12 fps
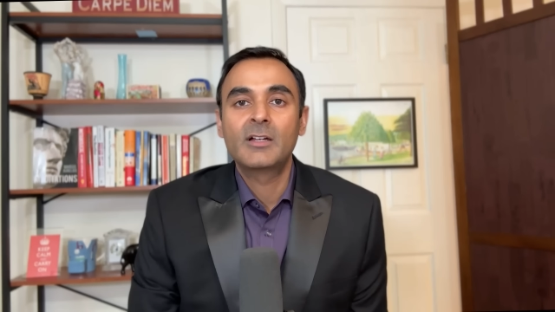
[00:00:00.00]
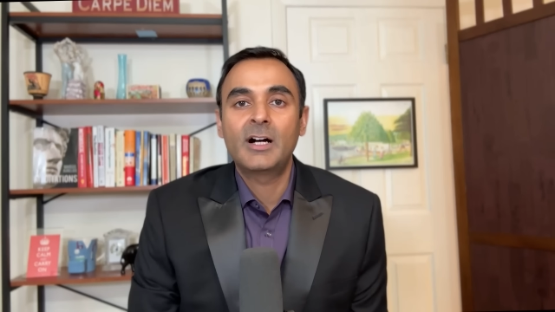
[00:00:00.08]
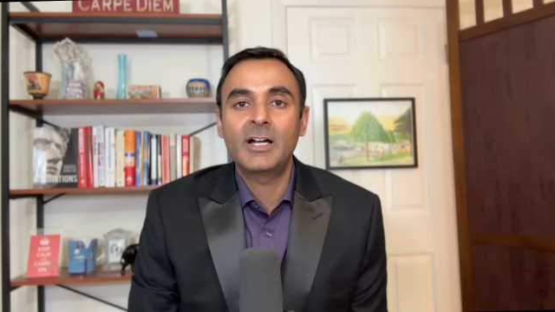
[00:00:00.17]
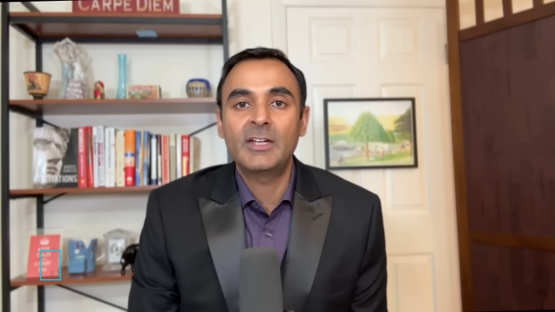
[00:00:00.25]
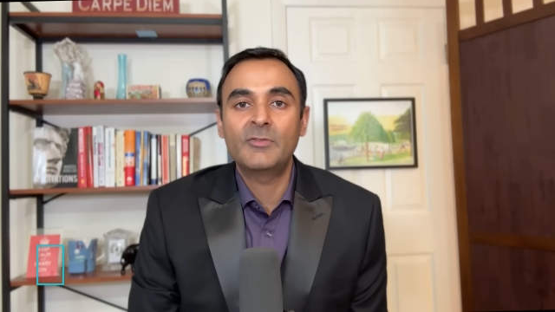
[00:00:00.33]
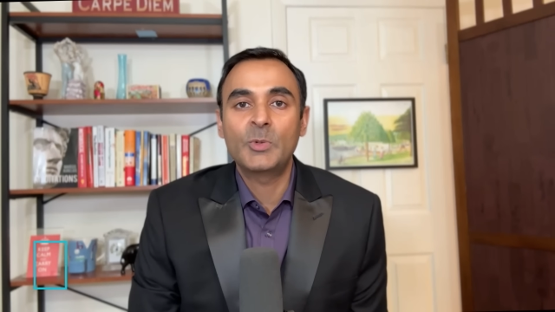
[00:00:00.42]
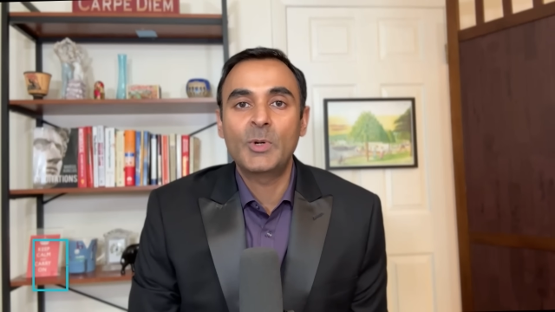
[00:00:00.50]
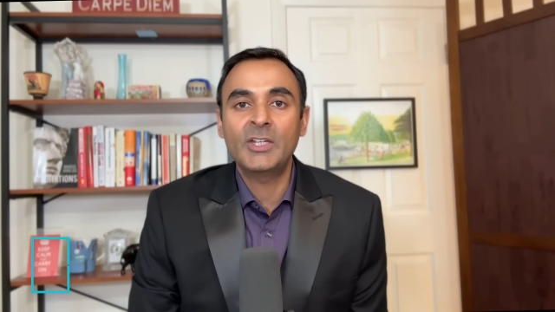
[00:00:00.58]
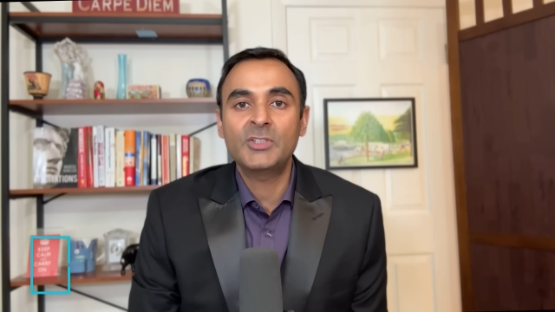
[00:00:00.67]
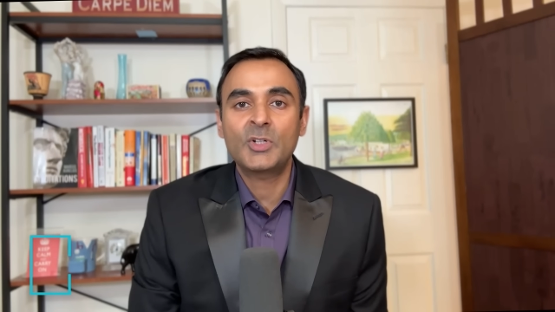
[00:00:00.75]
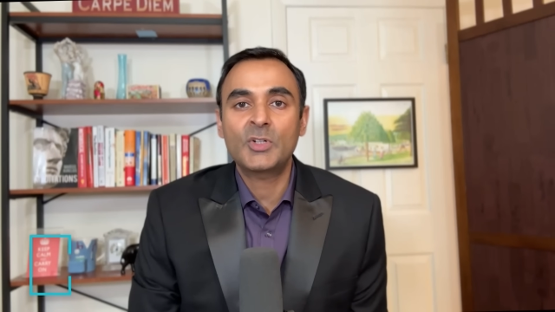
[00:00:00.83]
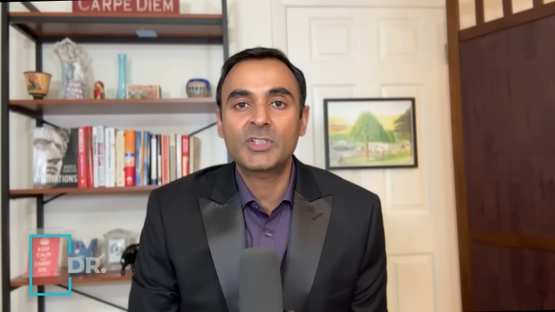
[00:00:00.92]
Hi
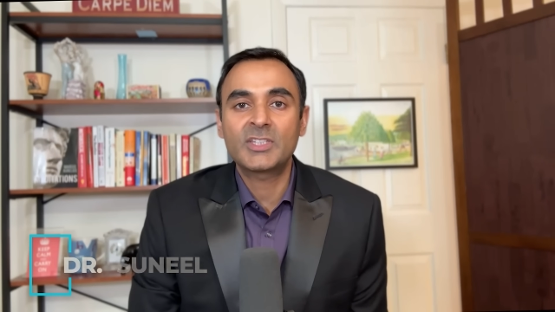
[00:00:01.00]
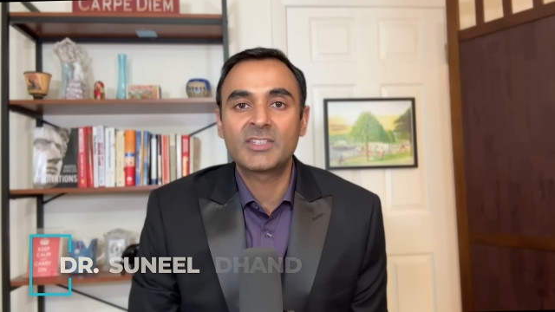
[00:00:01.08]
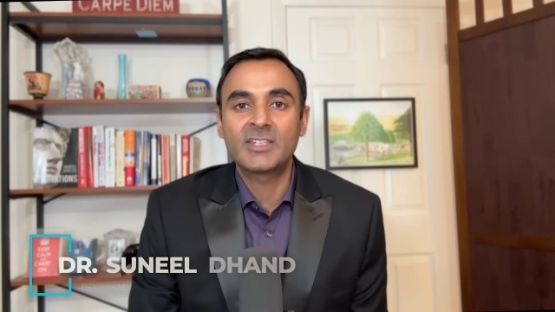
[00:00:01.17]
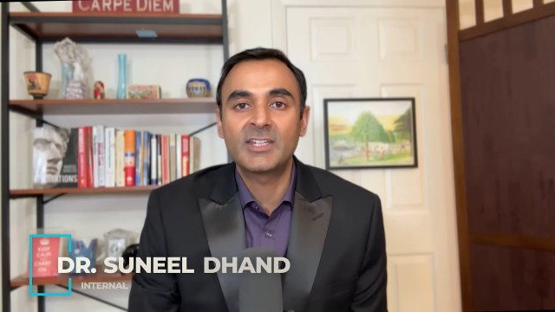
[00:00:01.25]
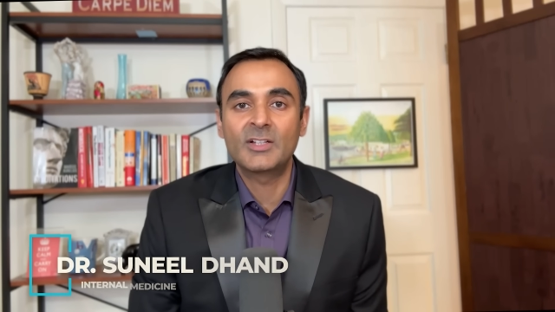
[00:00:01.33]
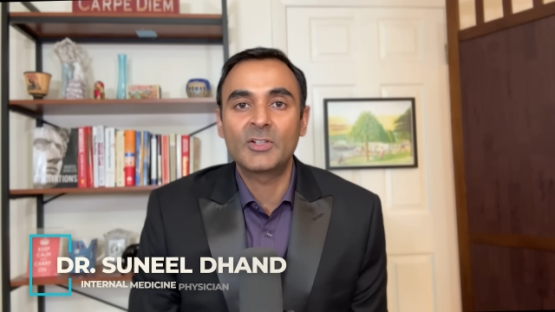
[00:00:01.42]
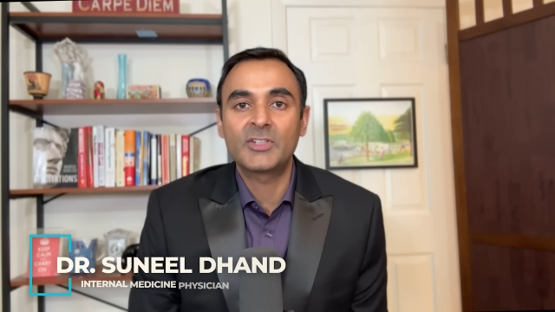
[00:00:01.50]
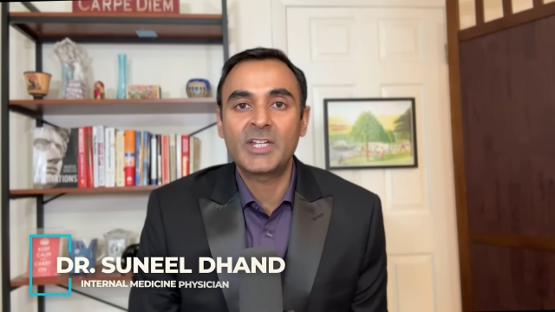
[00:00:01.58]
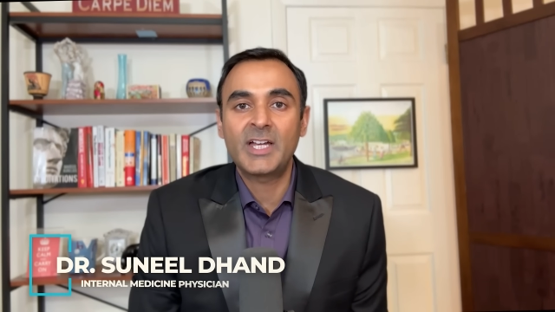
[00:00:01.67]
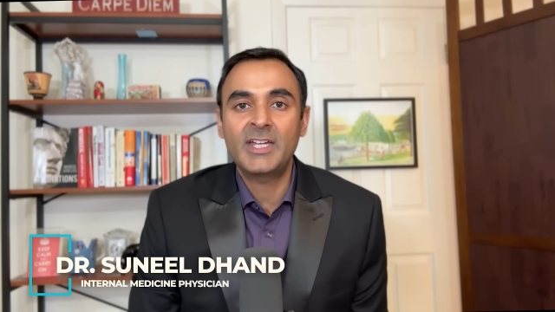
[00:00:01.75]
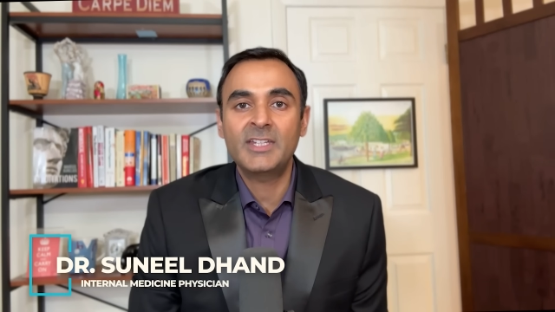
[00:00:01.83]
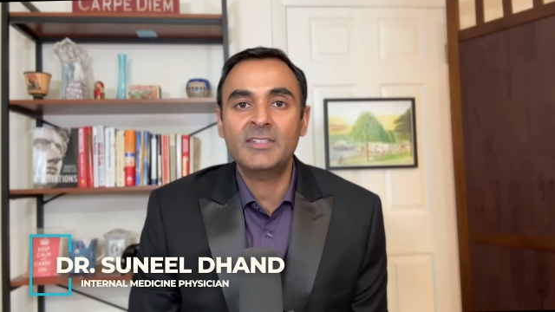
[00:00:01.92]
everyone, Dr. Suneel
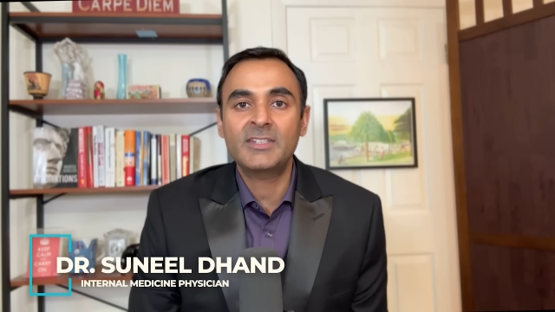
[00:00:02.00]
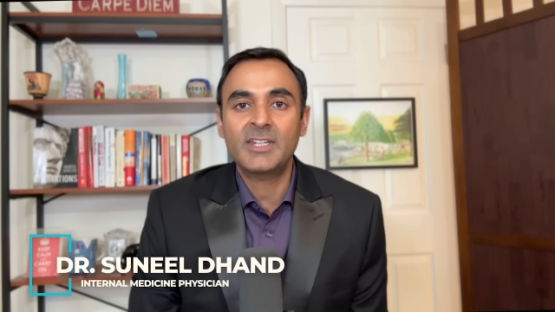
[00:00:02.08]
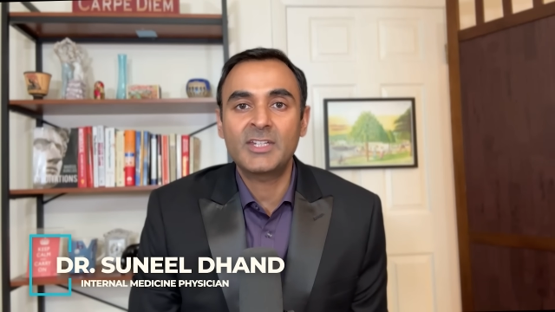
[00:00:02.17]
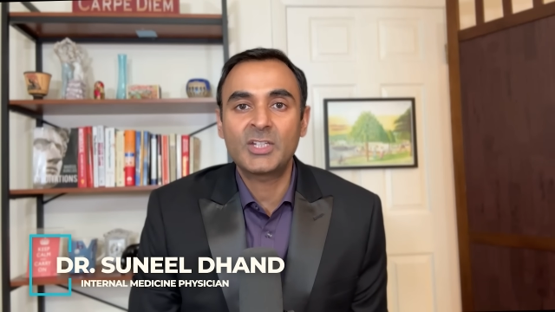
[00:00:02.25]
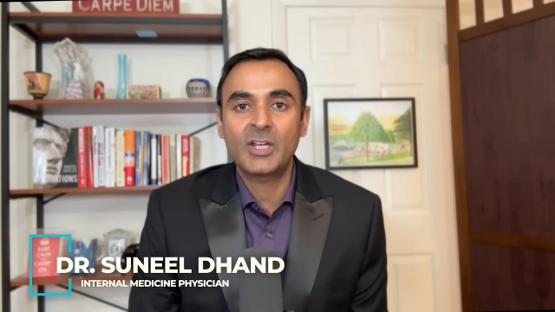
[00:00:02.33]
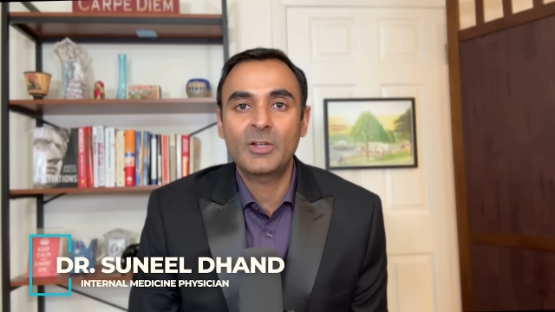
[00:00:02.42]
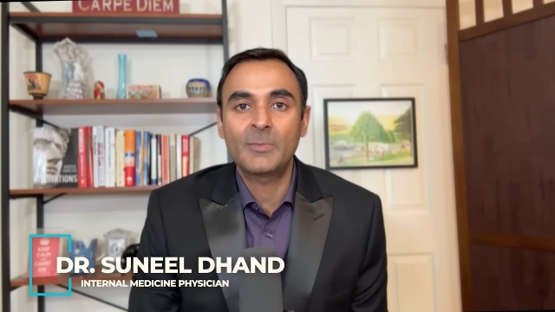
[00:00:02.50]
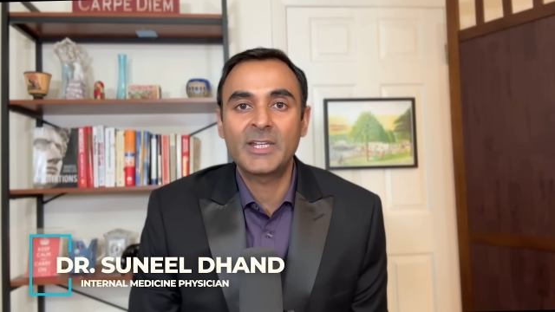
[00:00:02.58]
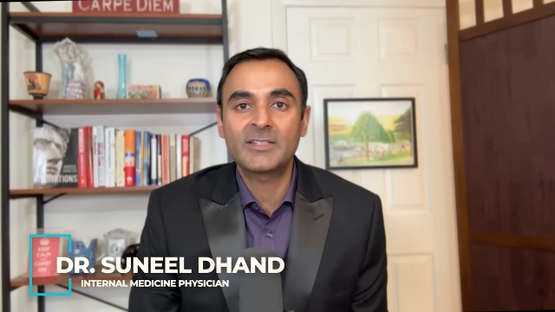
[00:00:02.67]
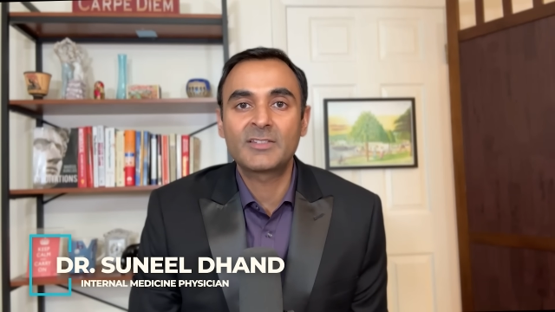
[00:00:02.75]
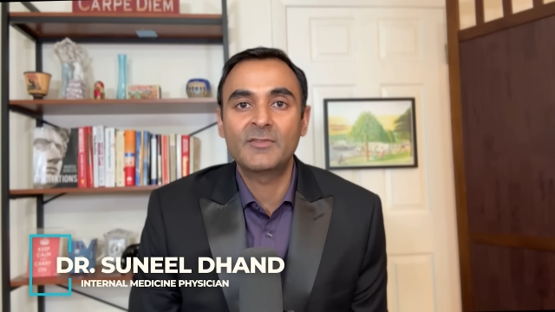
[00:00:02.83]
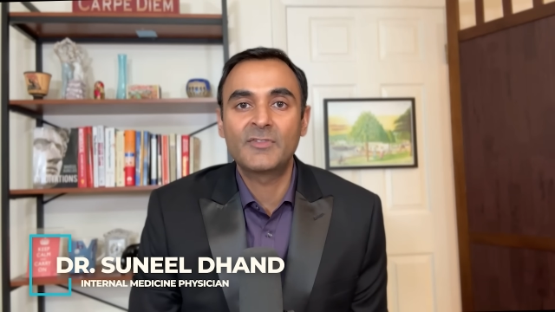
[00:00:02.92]
Dhand, internal
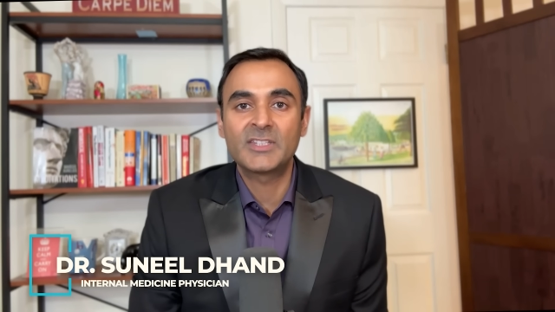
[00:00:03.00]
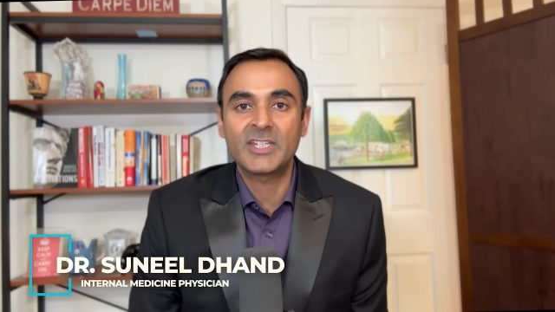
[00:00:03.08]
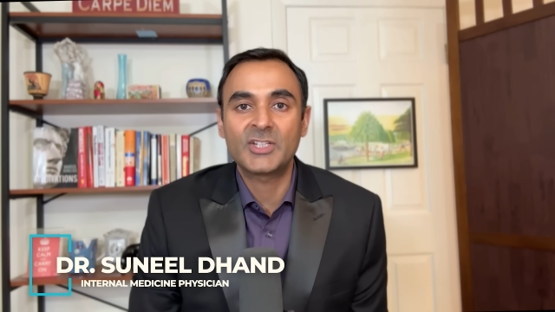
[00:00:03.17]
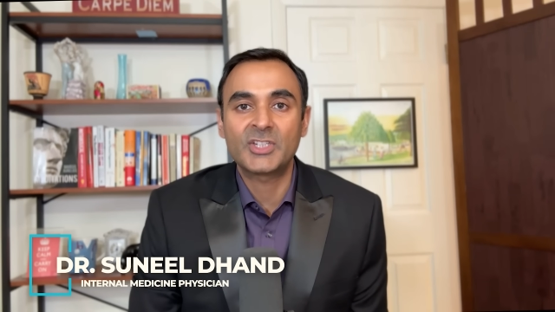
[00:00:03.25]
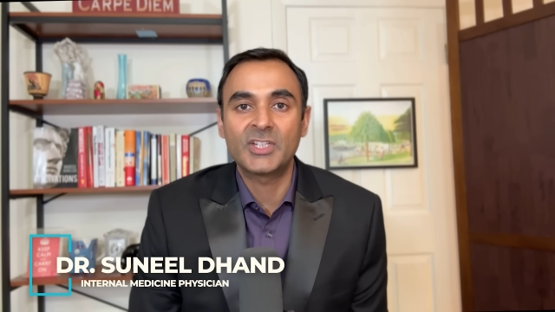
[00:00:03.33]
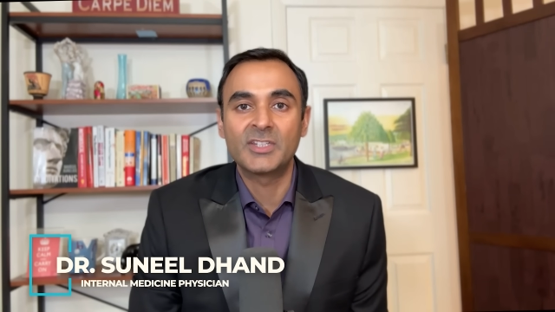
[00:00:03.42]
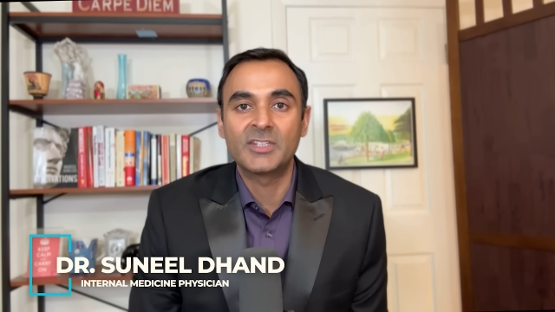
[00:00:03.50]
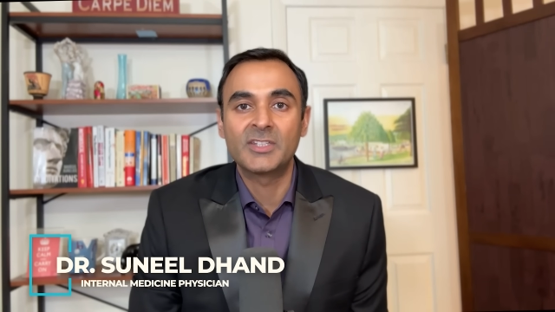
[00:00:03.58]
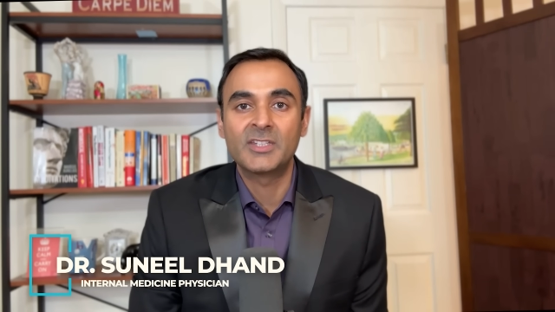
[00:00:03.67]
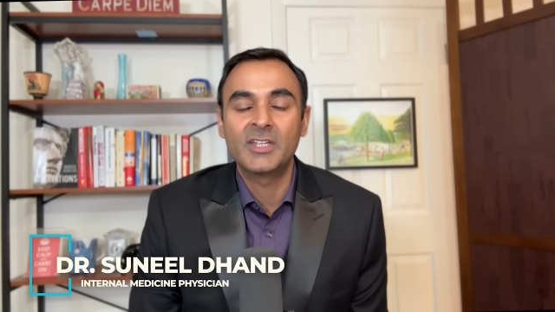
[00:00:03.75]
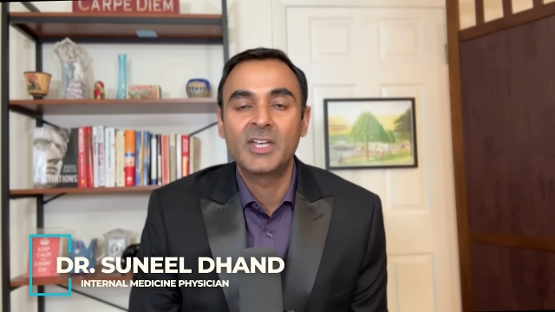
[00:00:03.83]
medicine physician.